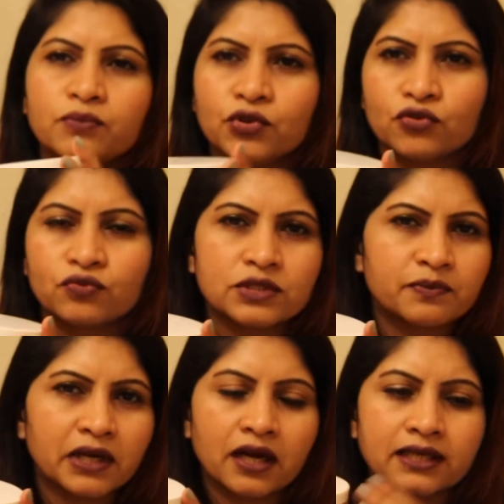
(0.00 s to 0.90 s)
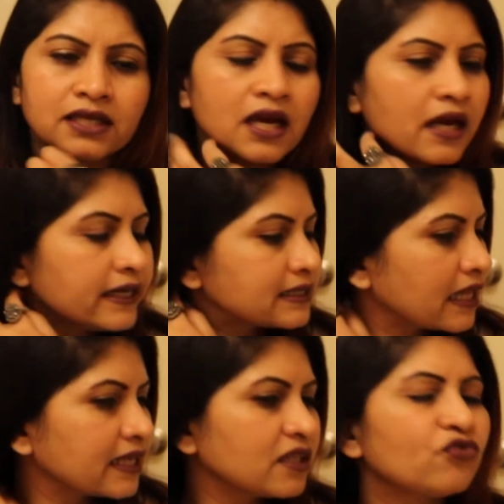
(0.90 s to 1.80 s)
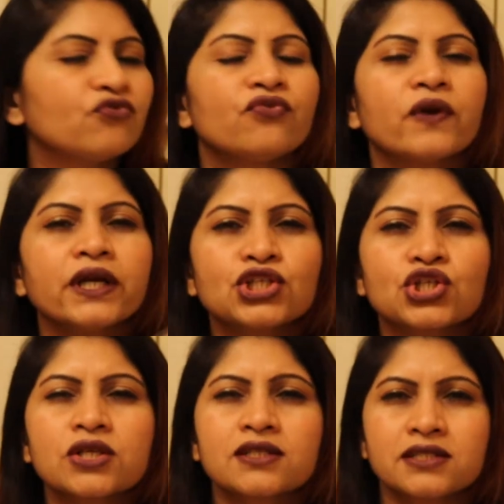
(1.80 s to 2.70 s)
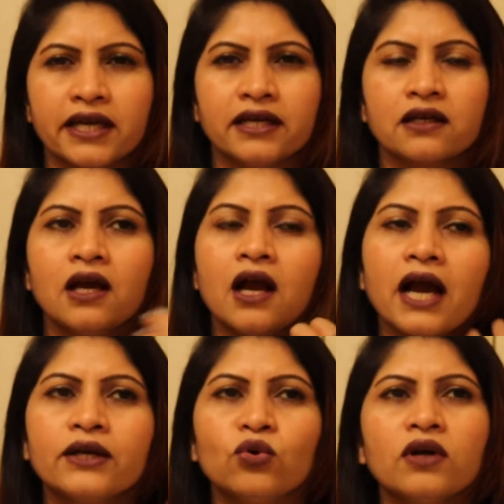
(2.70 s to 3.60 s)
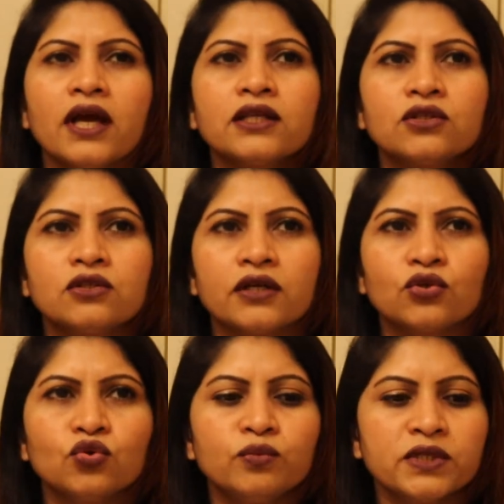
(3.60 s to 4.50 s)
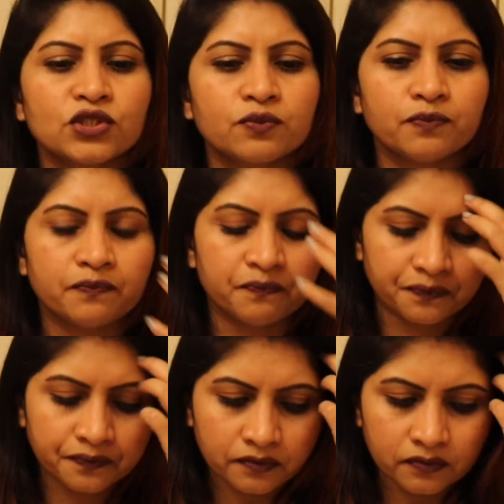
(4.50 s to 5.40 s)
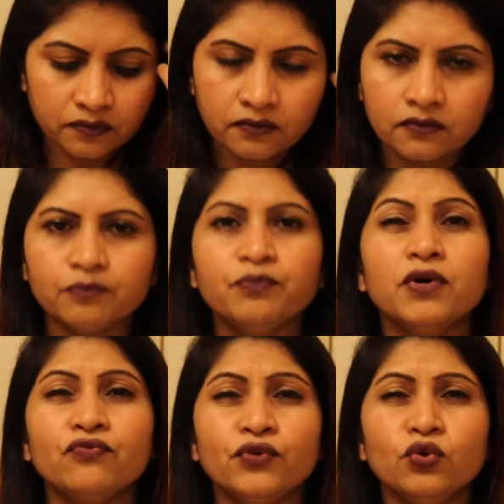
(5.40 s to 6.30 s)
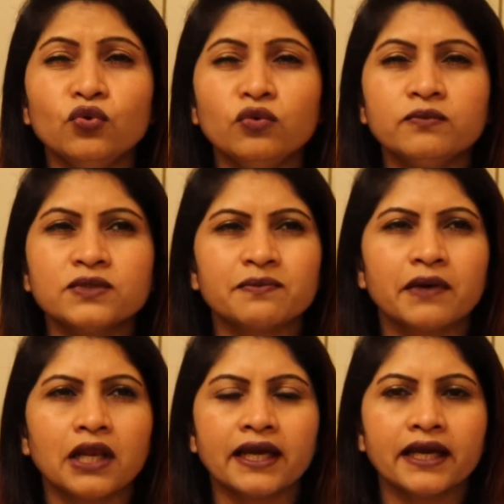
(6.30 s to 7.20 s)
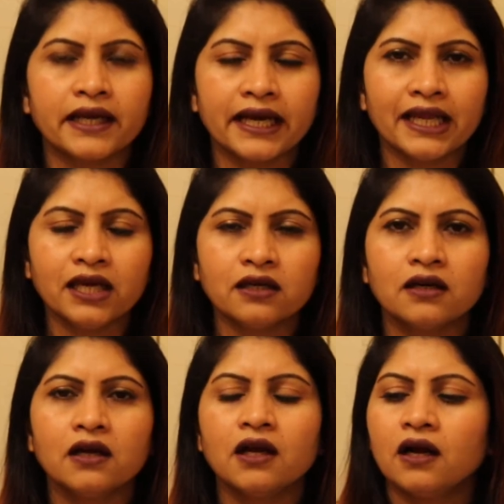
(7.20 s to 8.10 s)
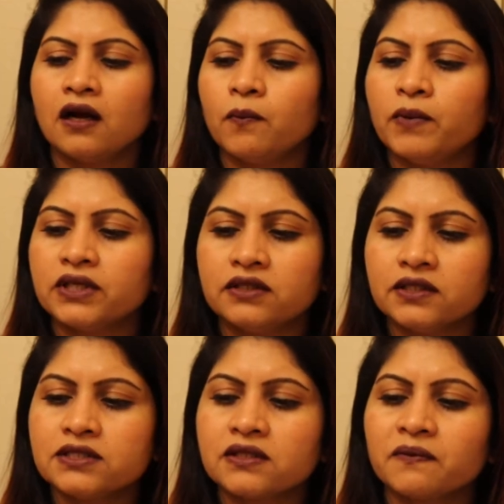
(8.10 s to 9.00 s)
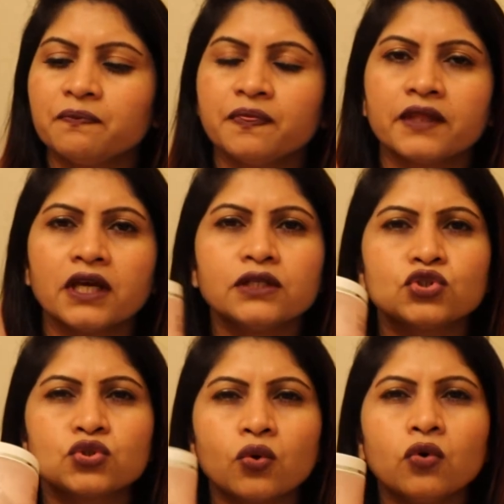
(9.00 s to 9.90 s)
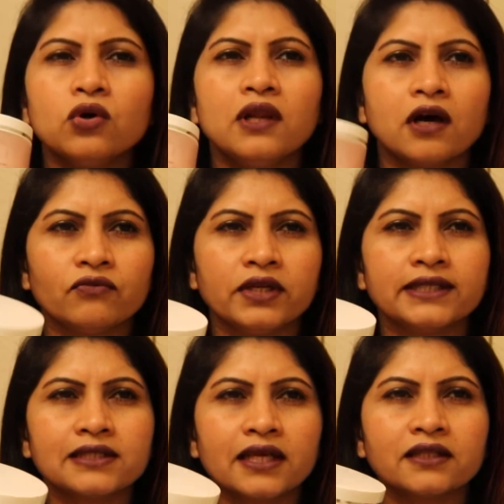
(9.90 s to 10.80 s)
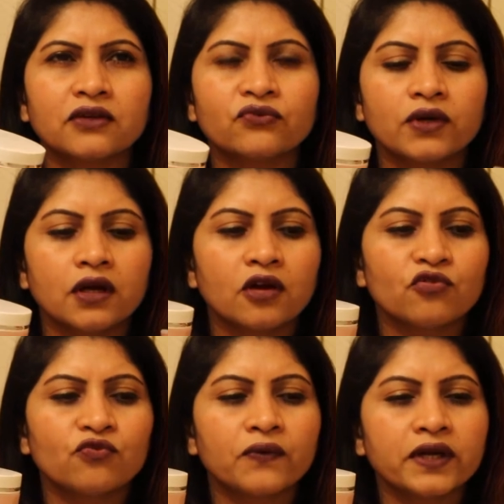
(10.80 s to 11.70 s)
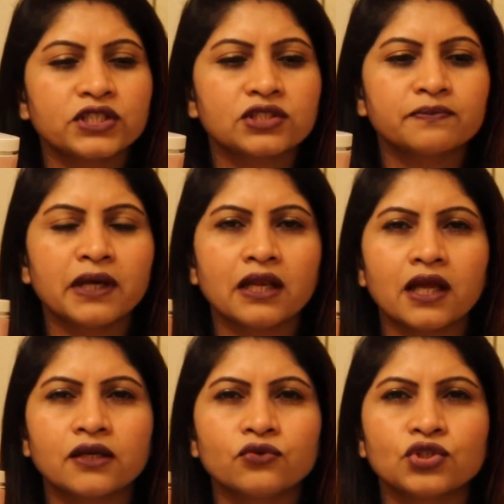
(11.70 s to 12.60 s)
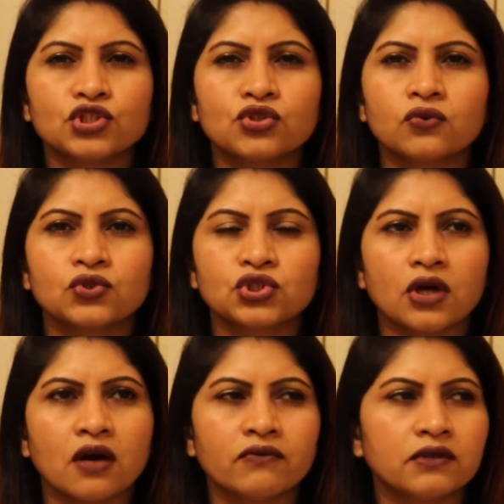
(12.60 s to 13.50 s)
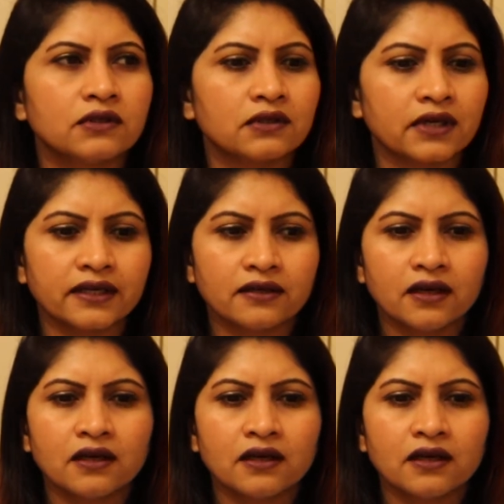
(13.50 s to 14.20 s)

beautiful smell guys it's like the fresh scent i don't like the too much perfume smell i get headache uh, but this is so lovely it's like that fresh smell like you just took shower and